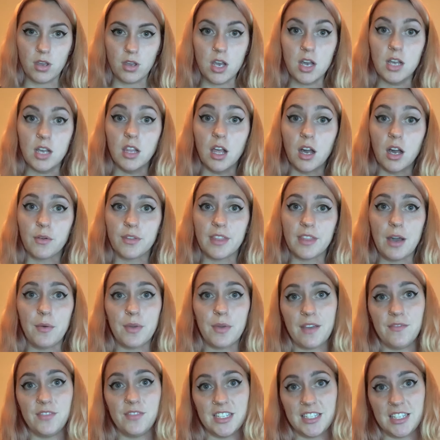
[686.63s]
Along with that, we
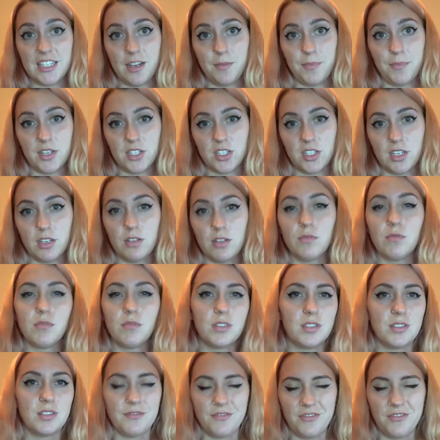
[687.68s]
have disinhibition.
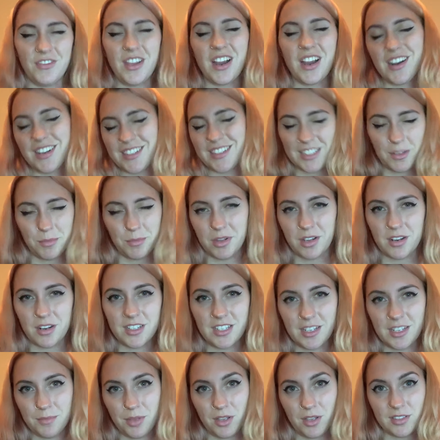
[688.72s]
It's very similar
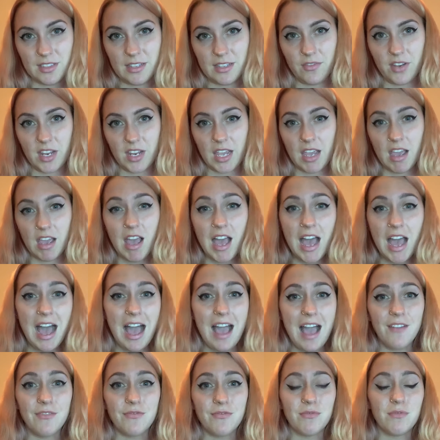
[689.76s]
to impulsivity.
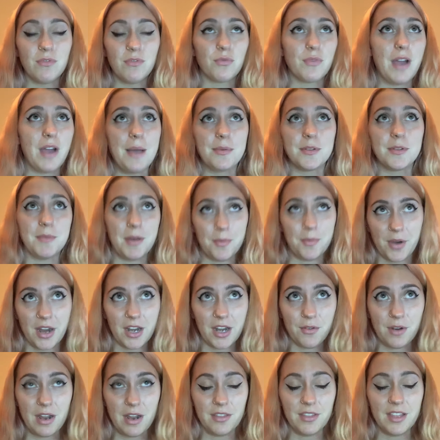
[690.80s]
I've wrapped my brain
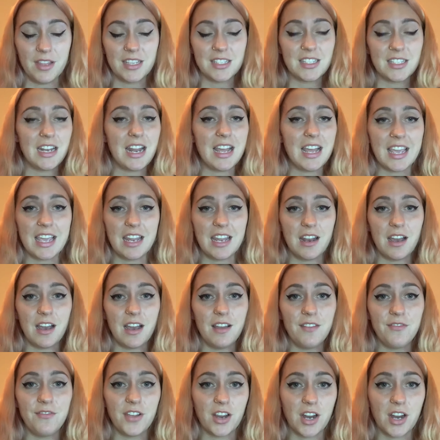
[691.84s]
around this, and I
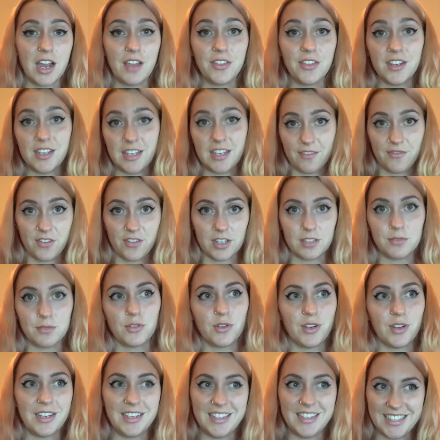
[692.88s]
cannot figure out the difference
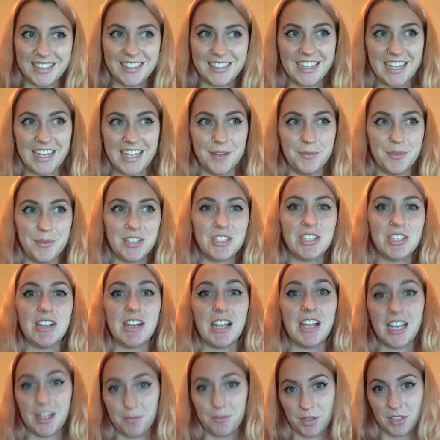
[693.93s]
between disinhibition
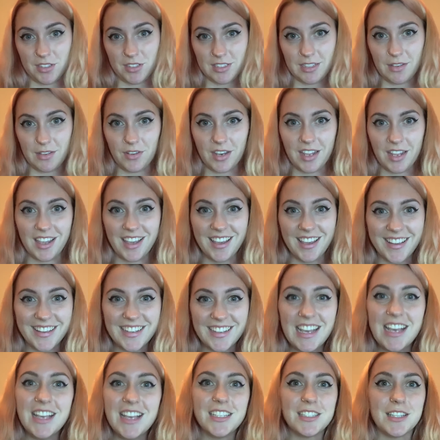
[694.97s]
and impulsivity.
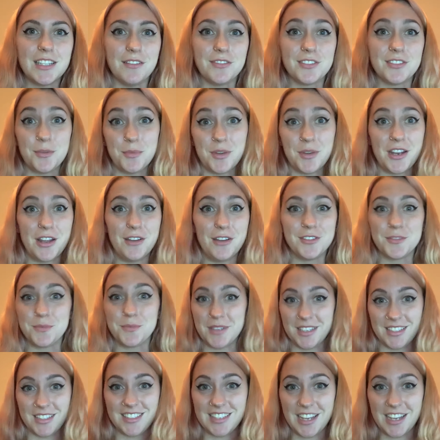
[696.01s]
So if someone knows,
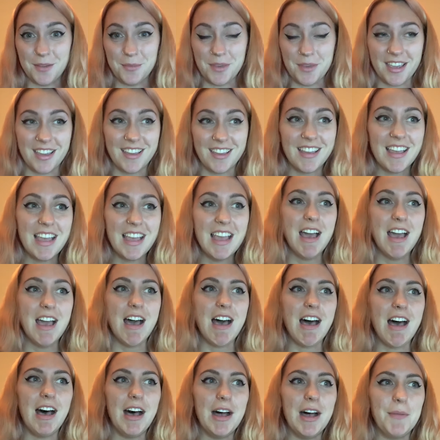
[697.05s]
please tell me.
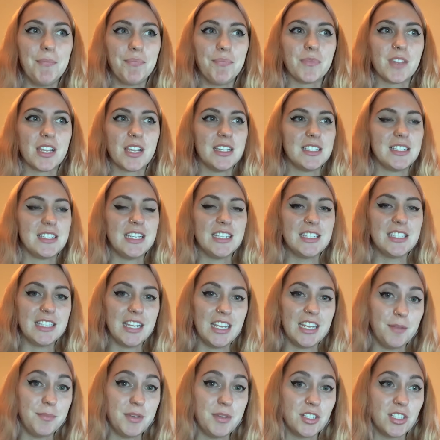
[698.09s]
Because
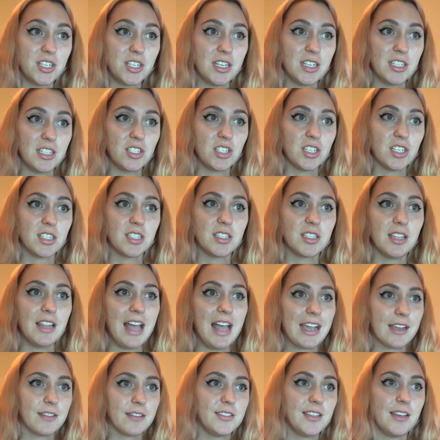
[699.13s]
disinhibition is just the
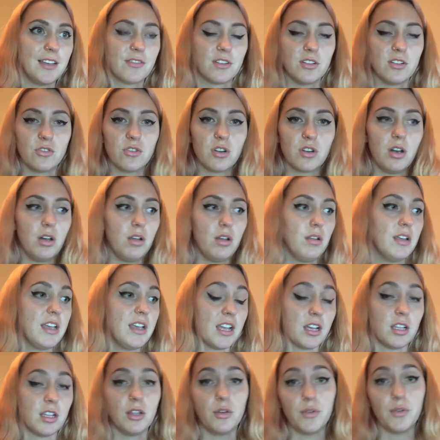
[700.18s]
lack of self-control,
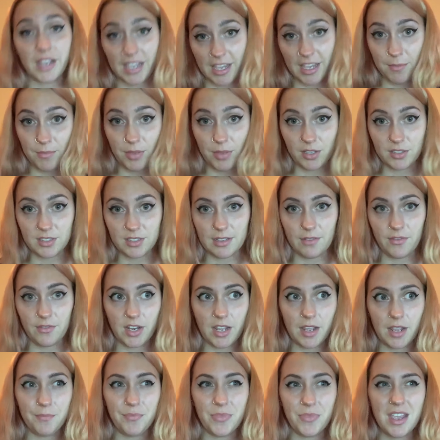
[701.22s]
including
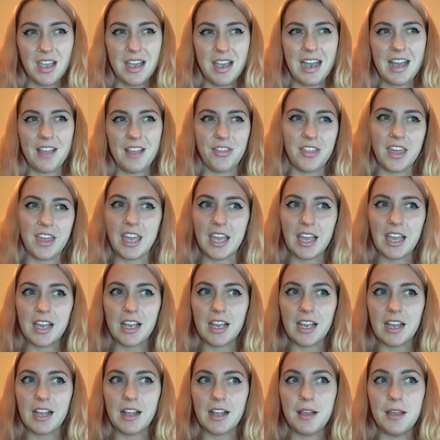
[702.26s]
impulsivity. I think
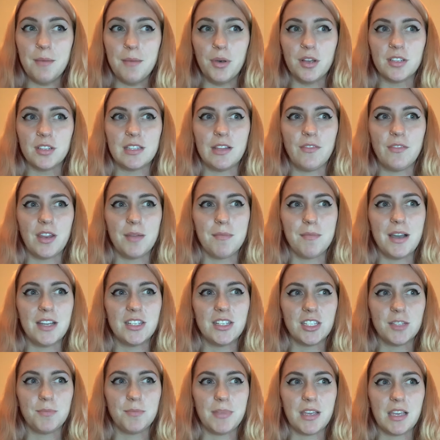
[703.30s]
impulsivity might
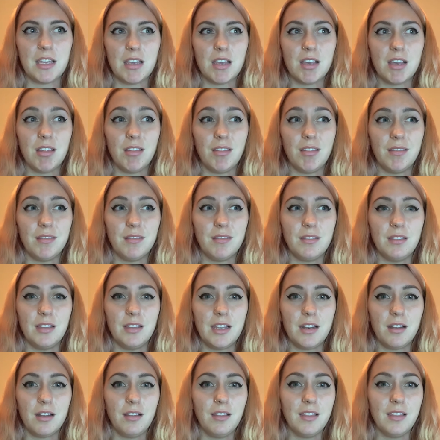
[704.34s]
just be a
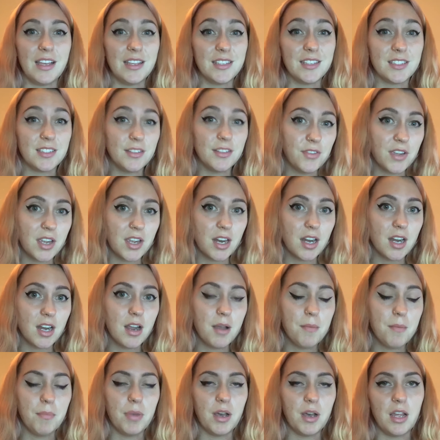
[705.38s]
little less severe,
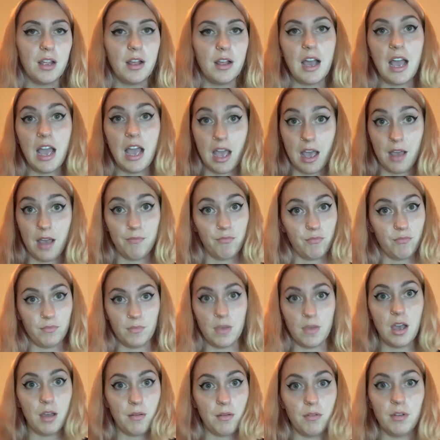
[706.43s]
but I'm
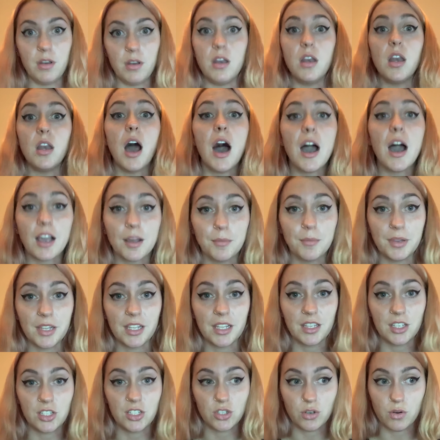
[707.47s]
not
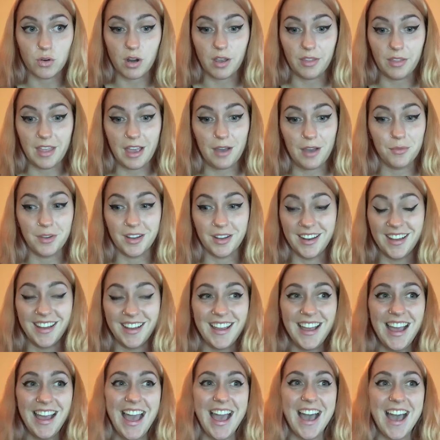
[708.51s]
completely sure on that one.
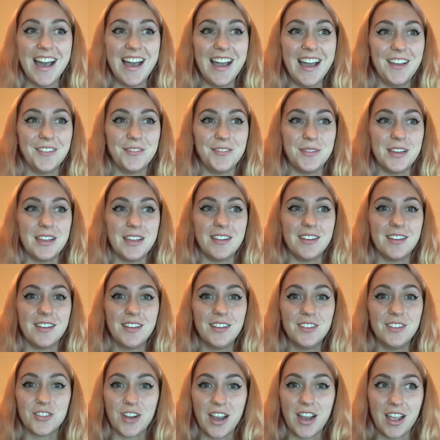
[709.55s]
I've
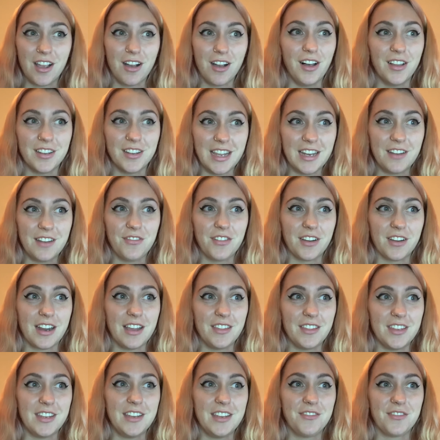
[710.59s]
been trying all day to figure
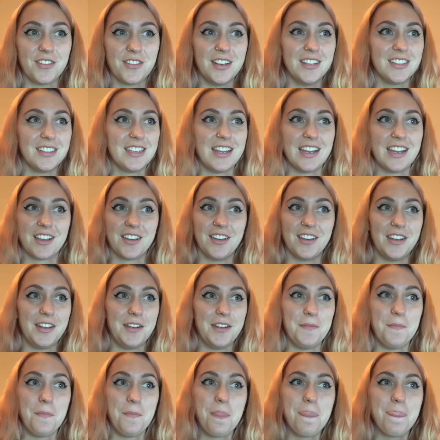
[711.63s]
out the difference, and I couldn't.